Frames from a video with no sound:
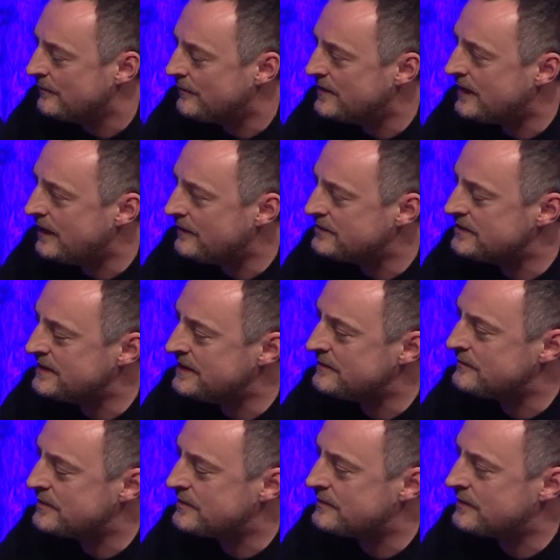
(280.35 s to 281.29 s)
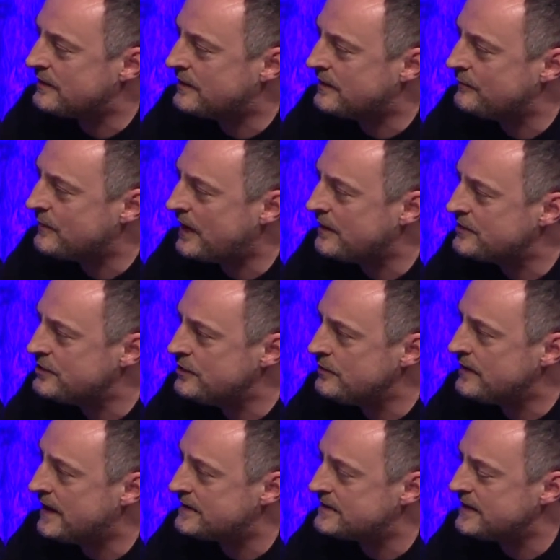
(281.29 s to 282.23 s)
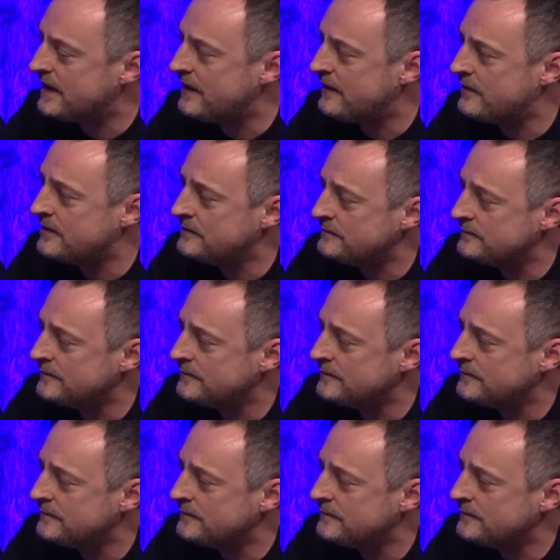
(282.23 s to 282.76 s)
I mean, how did you get together?